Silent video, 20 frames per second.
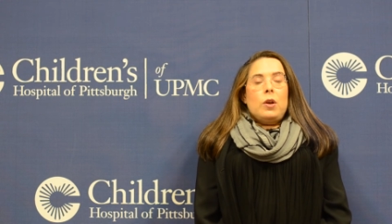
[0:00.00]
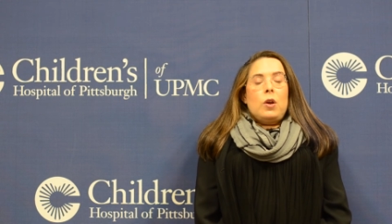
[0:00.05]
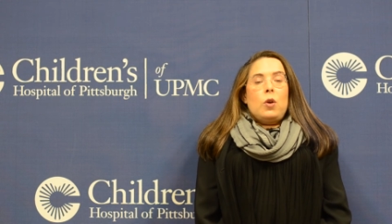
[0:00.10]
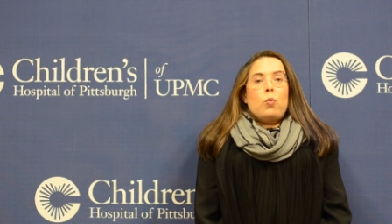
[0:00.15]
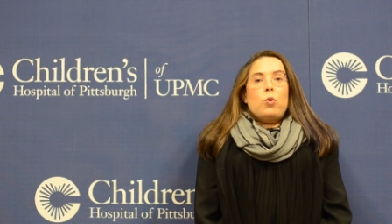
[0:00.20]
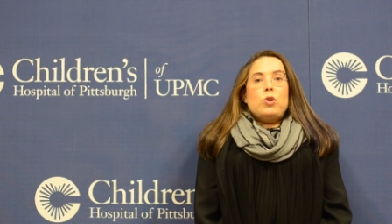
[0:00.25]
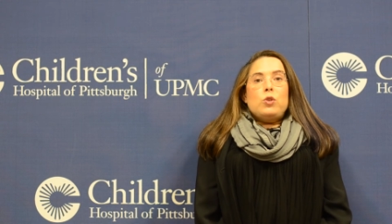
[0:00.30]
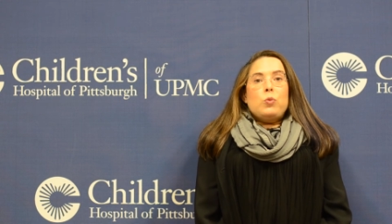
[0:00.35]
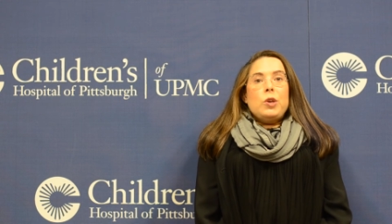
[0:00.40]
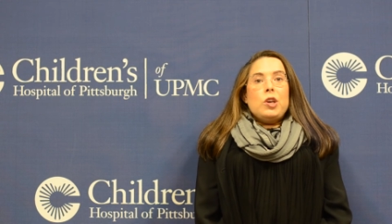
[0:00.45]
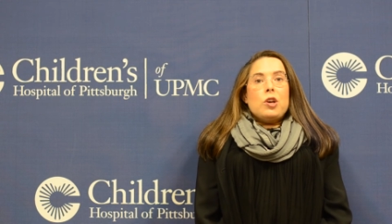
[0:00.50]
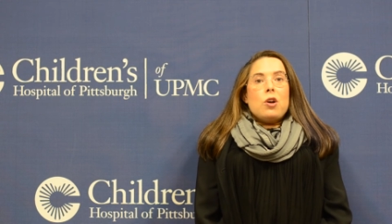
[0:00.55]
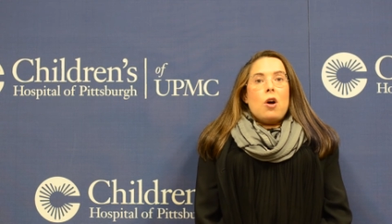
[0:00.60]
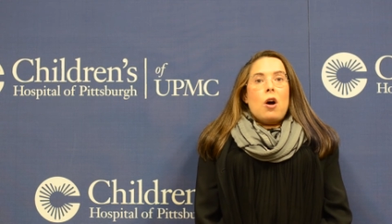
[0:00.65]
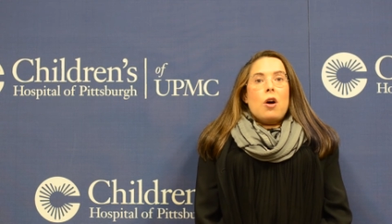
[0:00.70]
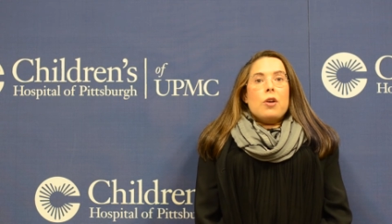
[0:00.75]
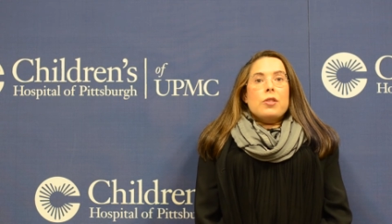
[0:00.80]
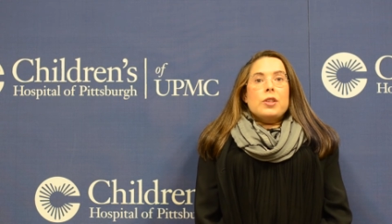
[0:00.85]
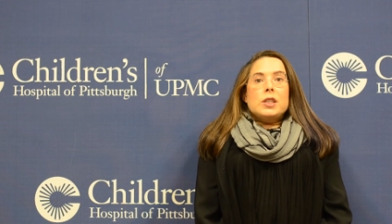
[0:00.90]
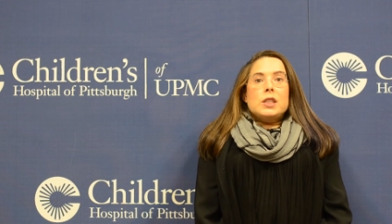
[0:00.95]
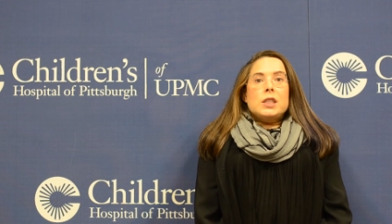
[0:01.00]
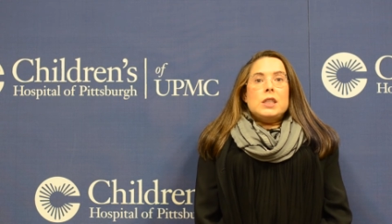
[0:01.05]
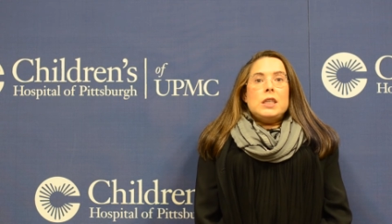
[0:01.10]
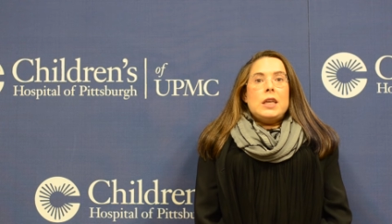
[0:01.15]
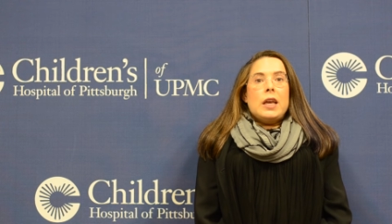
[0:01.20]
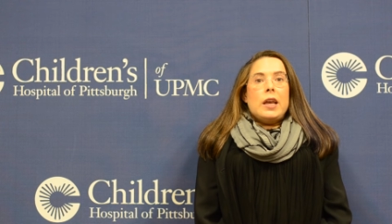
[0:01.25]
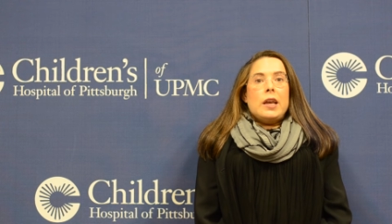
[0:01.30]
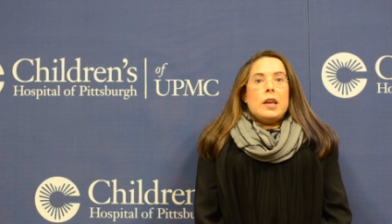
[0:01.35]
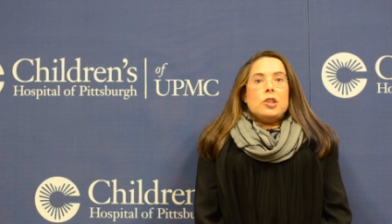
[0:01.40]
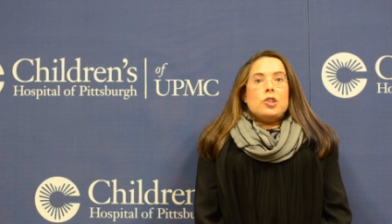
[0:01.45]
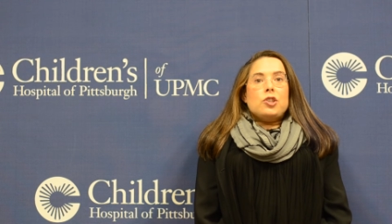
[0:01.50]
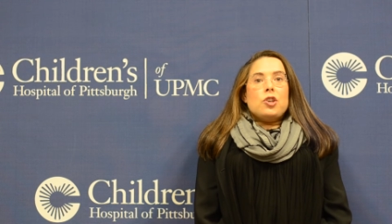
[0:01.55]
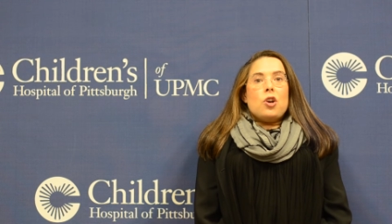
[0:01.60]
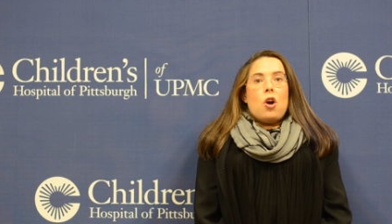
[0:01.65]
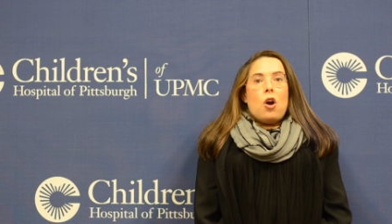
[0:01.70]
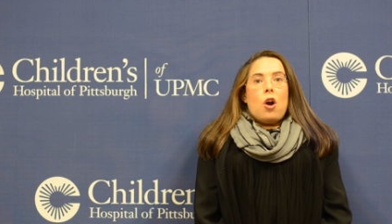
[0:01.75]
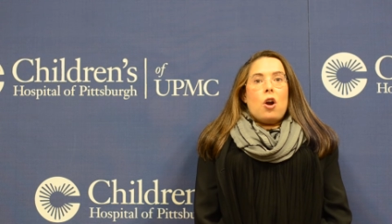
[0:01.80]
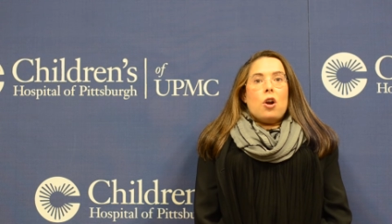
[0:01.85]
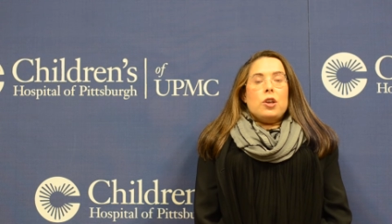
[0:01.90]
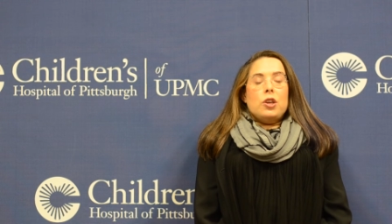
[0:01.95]
which we call the
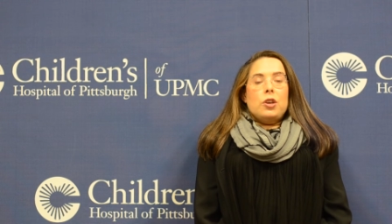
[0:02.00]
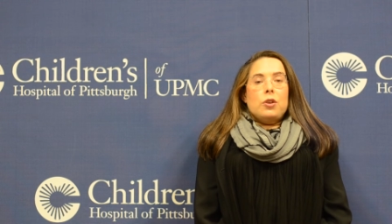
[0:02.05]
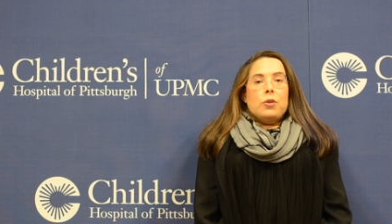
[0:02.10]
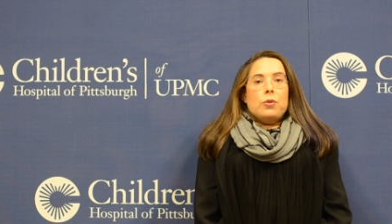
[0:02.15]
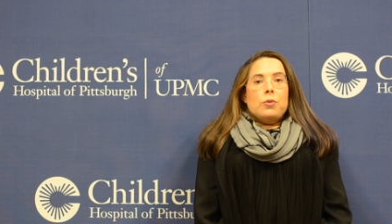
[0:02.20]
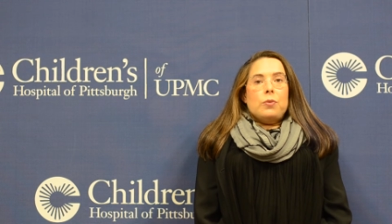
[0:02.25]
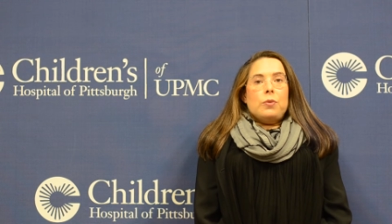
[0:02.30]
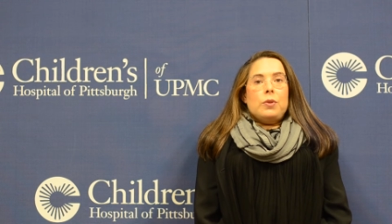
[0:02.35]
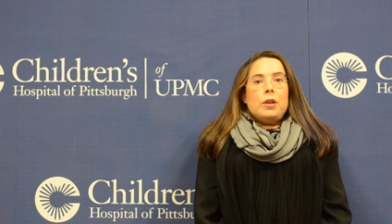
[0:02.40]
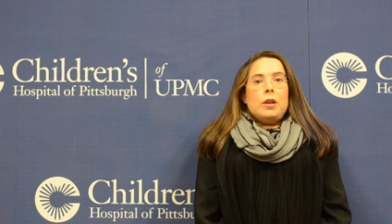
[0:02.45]
CHRU.